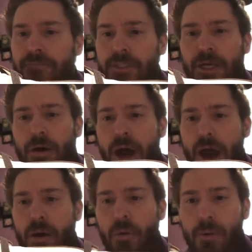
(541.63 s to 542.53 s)
you know,
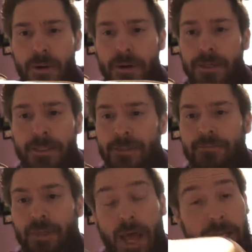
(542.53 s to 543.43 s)
how
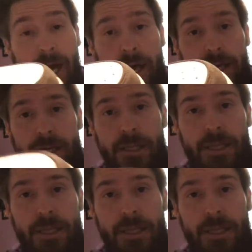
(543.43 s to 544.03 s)
I got it.